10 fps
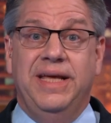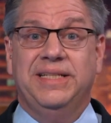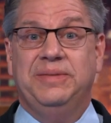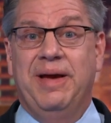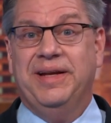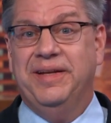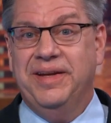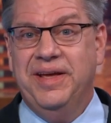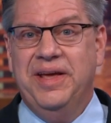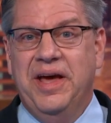
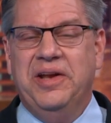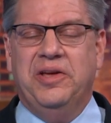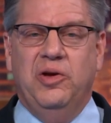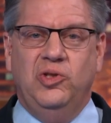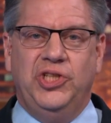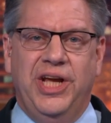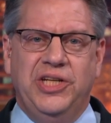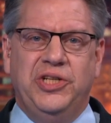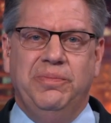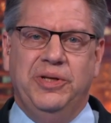expected a
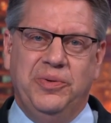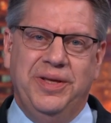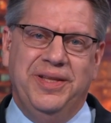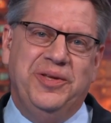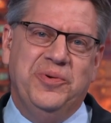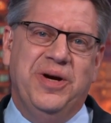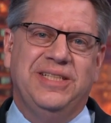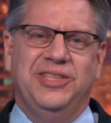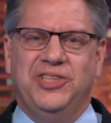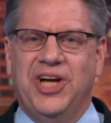negotiation between the
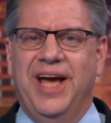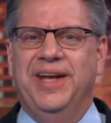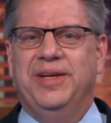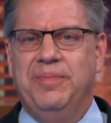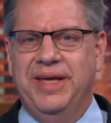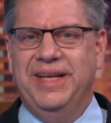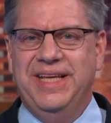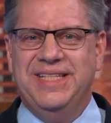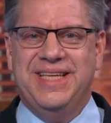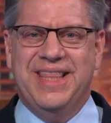U.S. and China to be an
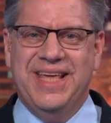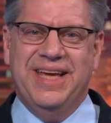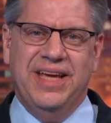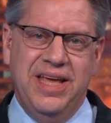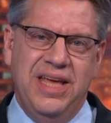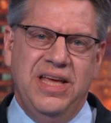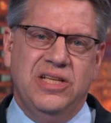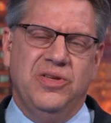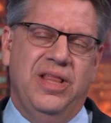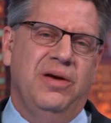easy thing.
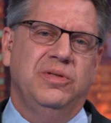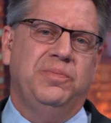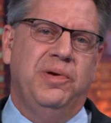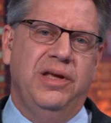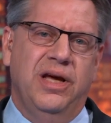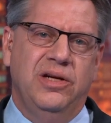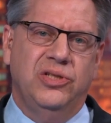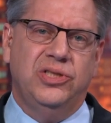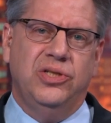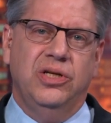So that was pretty
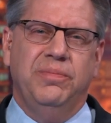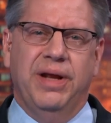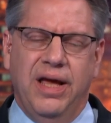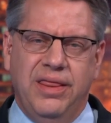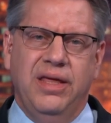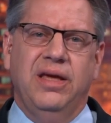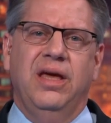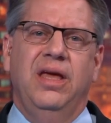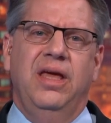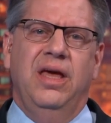understood. But I
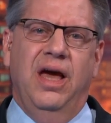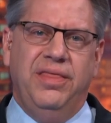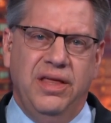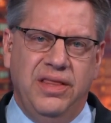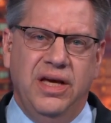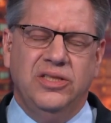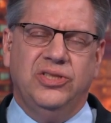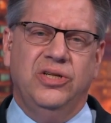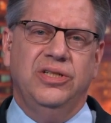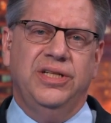think, I think the
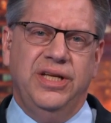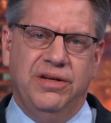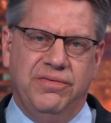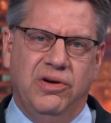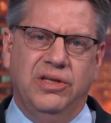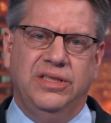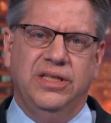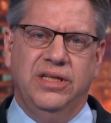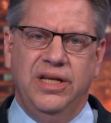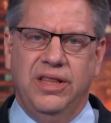uncertainty and
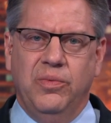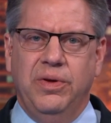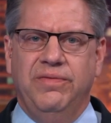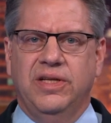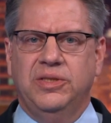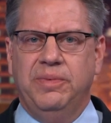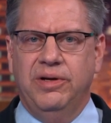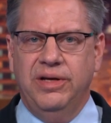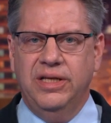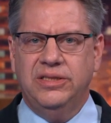volatility that we've
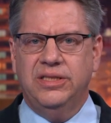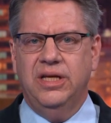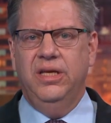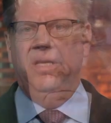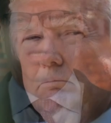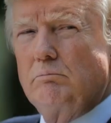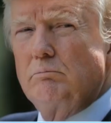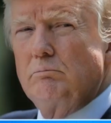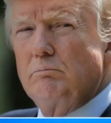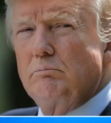experienced
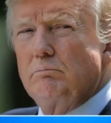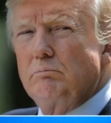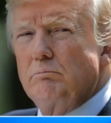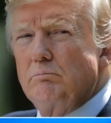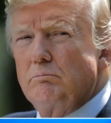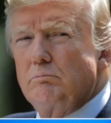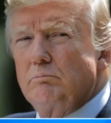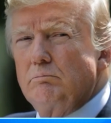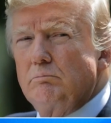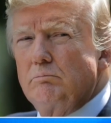have started to weigh
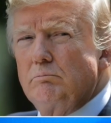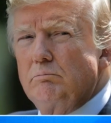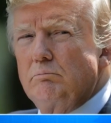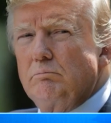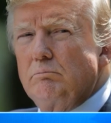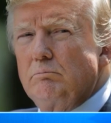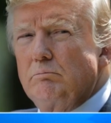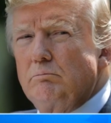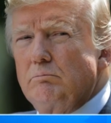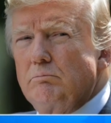on people and certainly
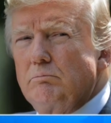weigh on